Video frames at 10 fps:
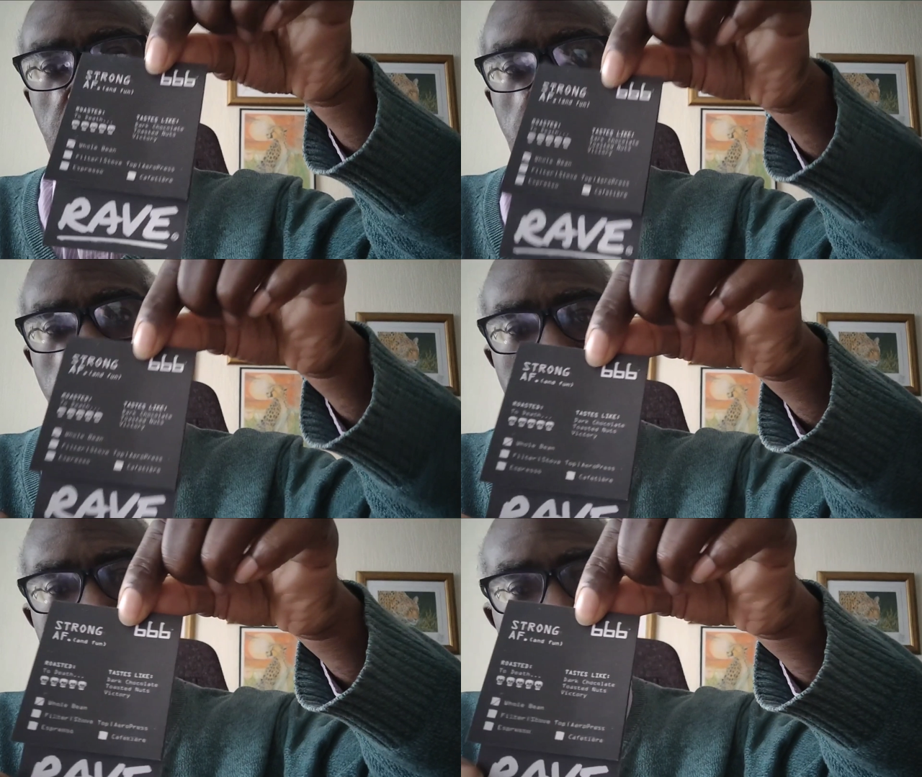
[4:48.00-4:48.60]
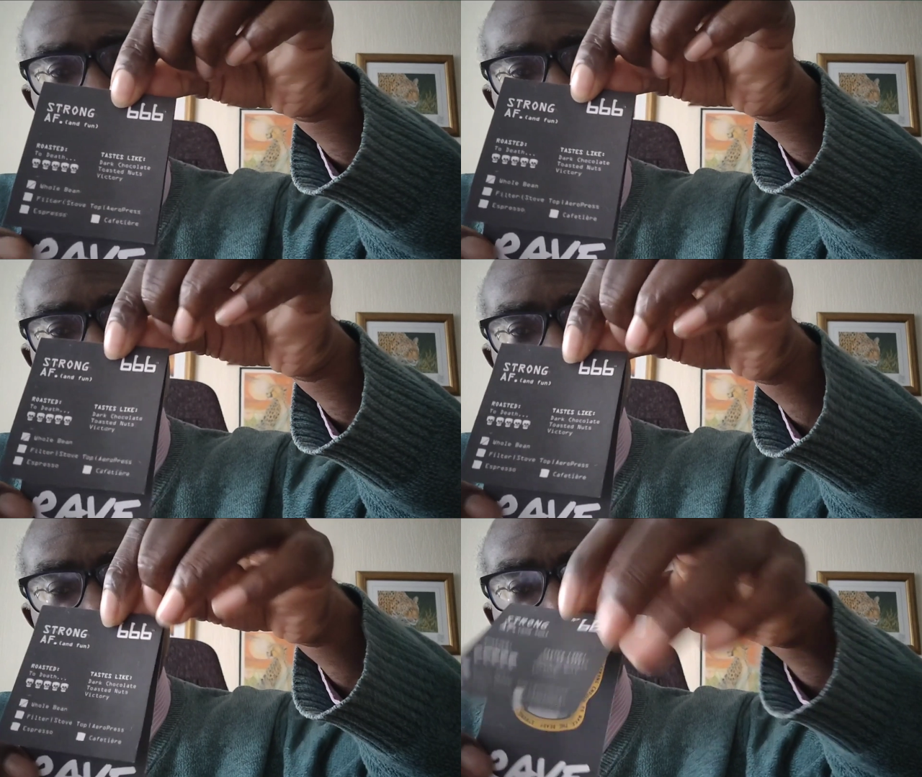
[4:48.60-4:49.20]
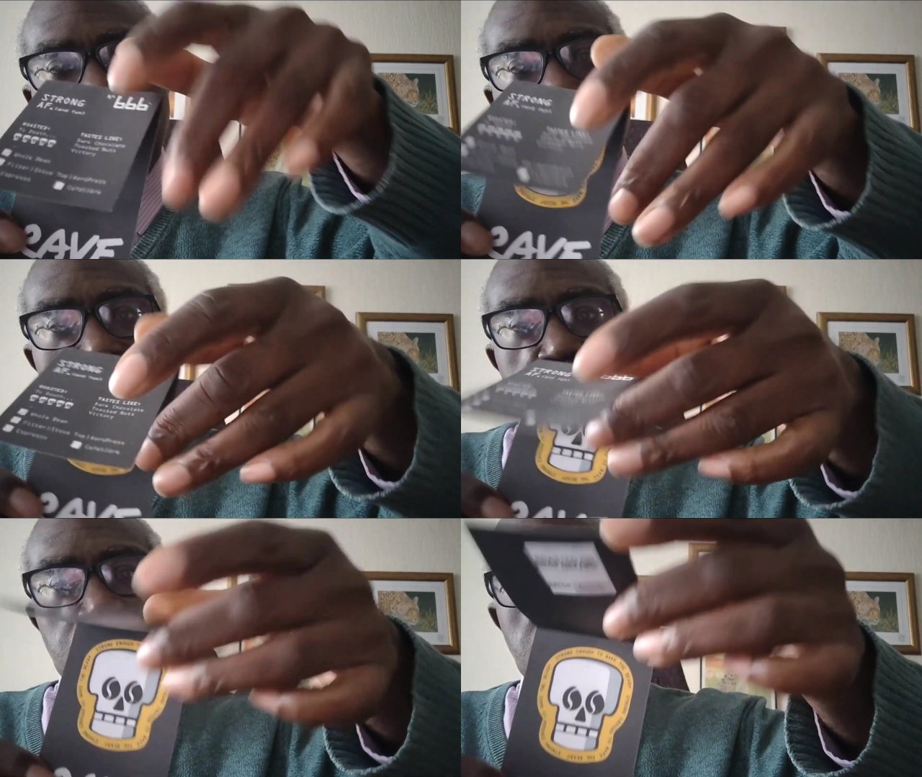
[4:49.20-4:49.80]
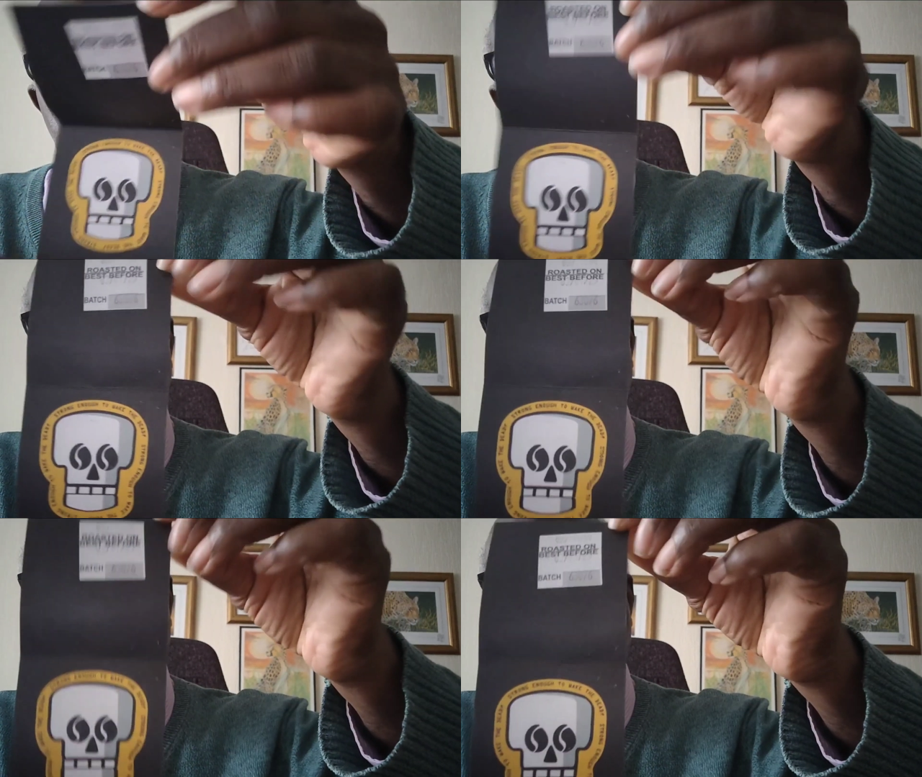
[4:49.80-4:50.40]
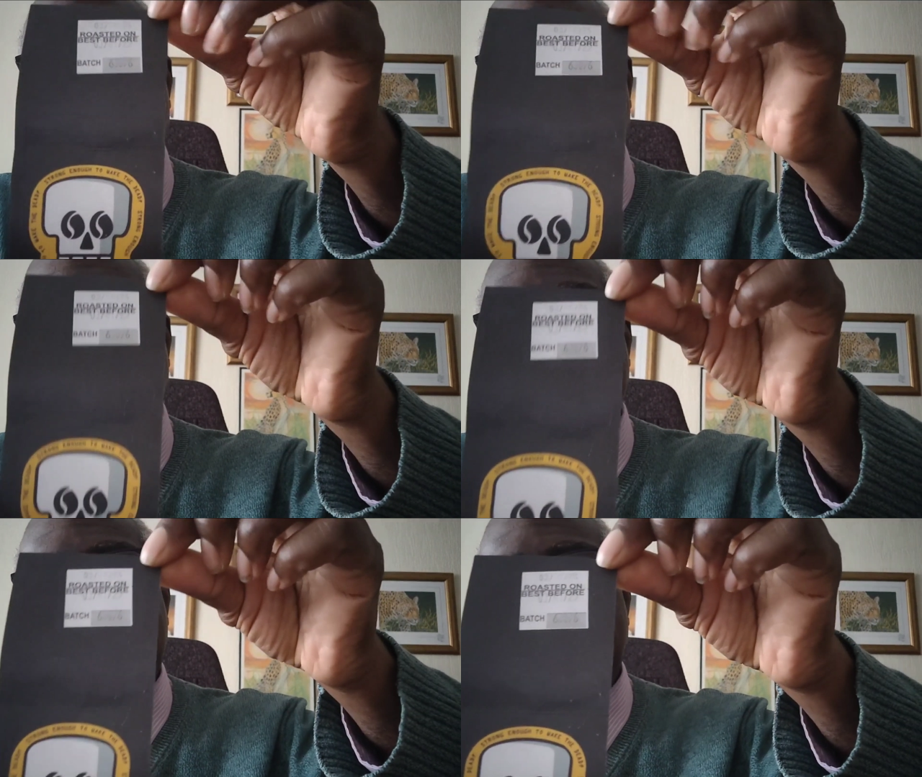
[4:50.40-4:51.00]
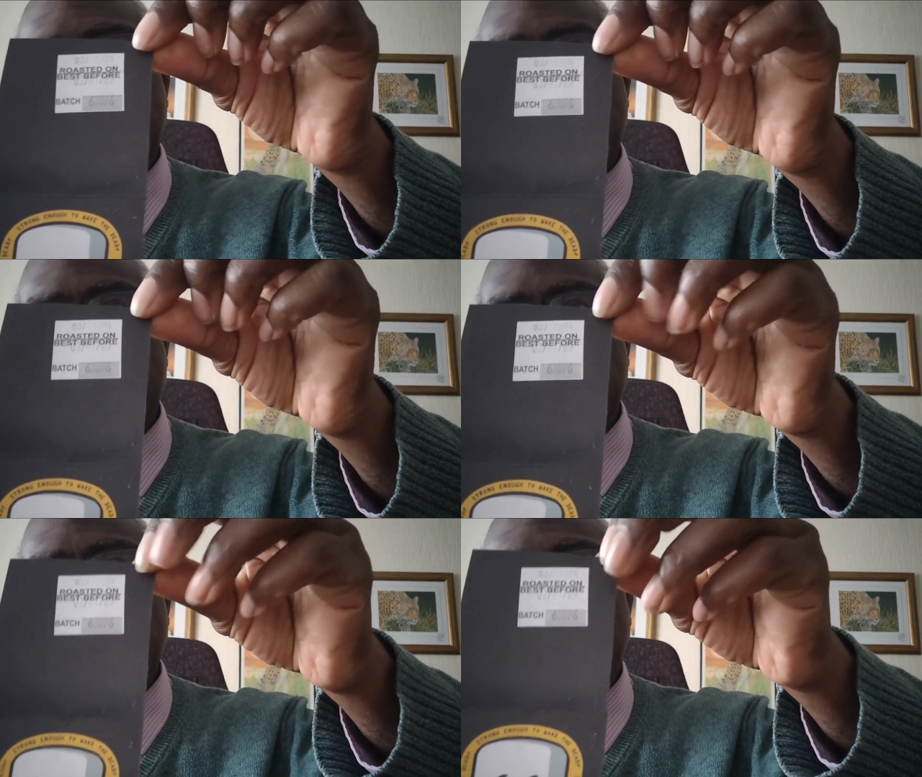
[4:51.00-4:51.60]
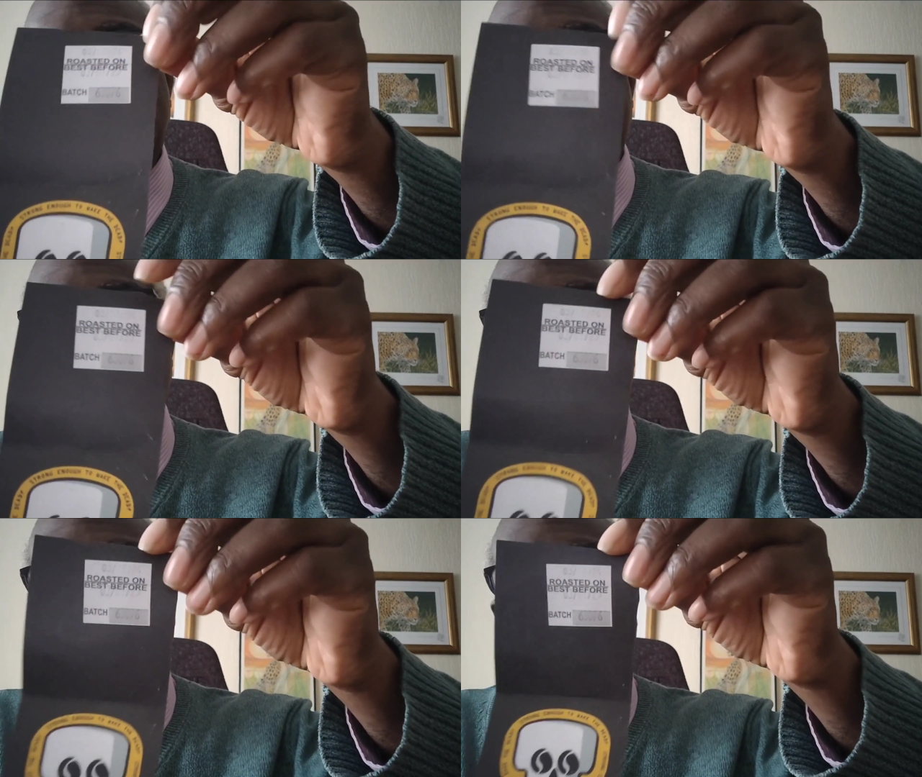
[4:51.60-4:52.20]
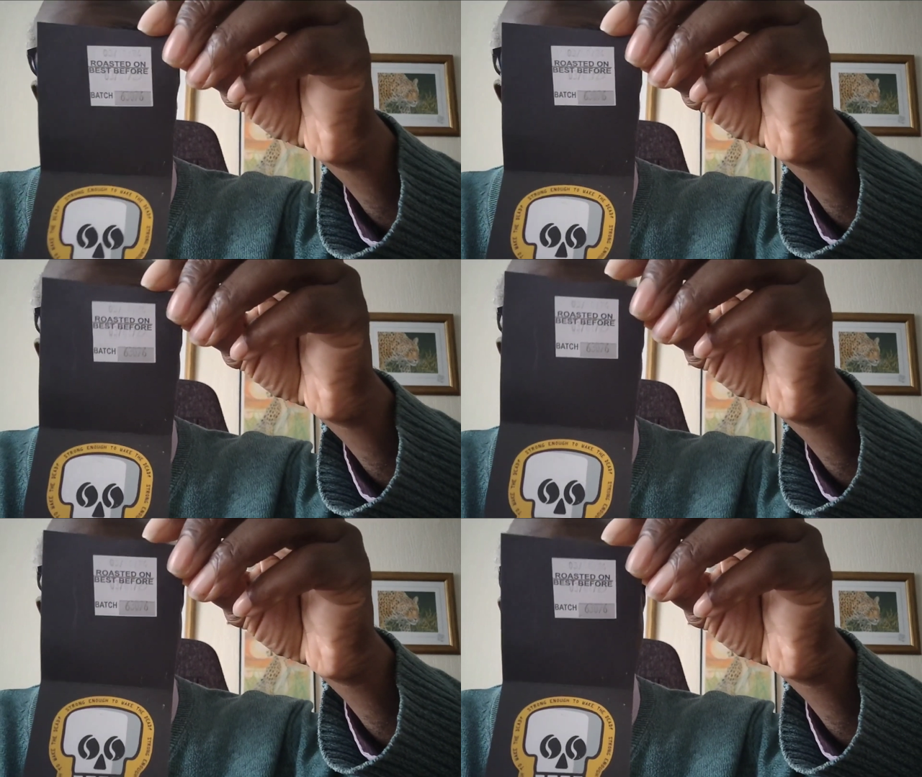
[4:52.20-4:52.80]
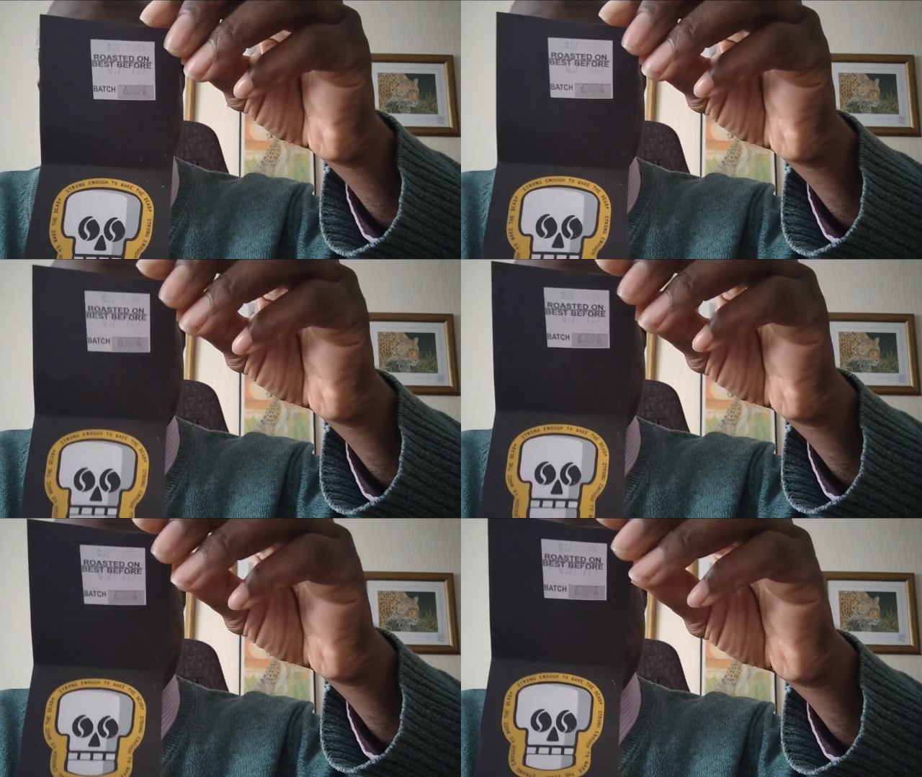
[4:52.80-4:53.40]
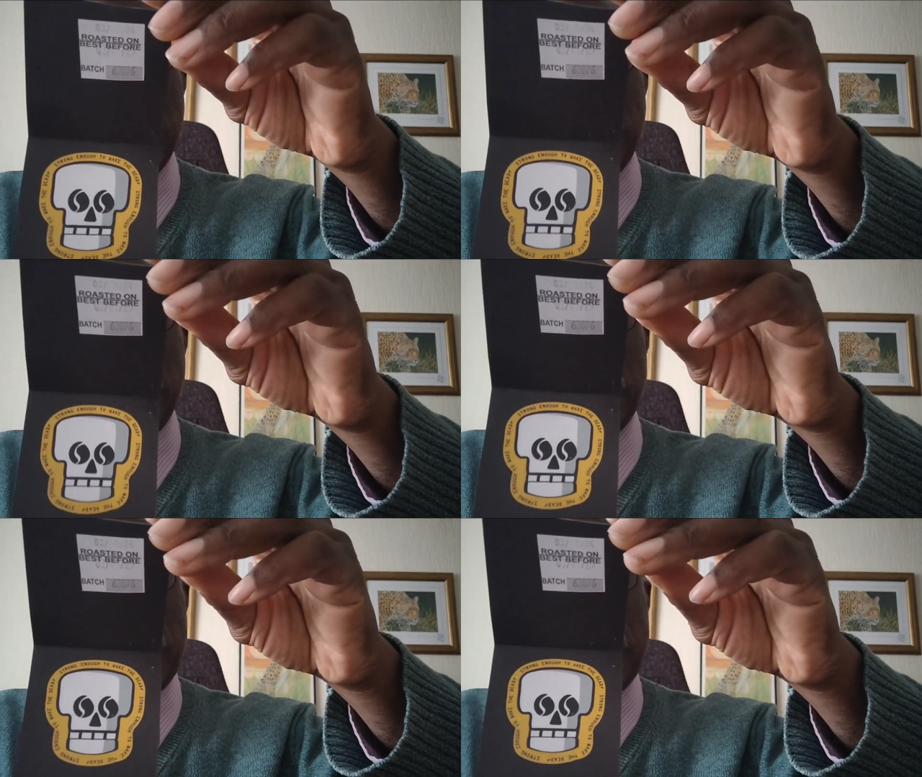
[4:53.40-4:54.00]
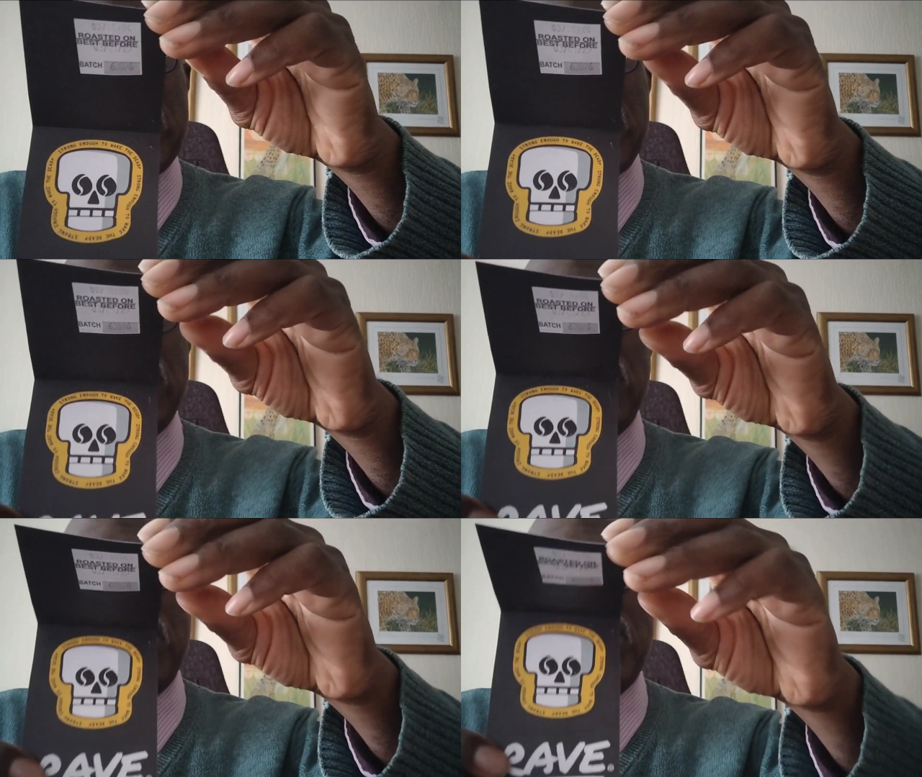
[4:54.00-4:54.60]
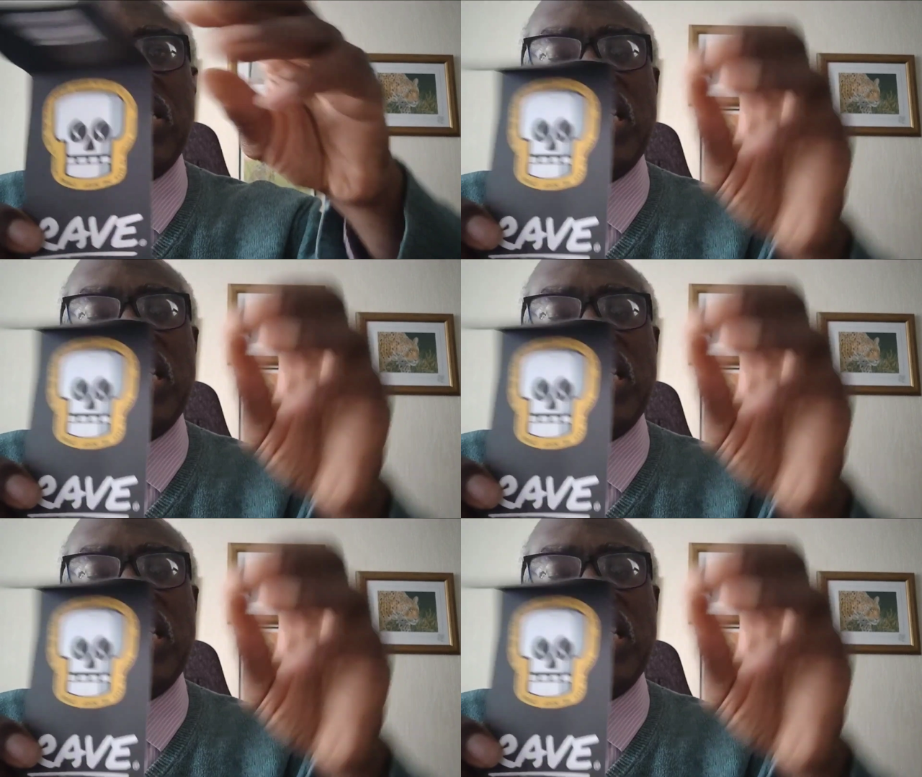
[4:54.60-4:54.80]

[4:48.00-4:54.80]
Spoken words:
(no speaker visible)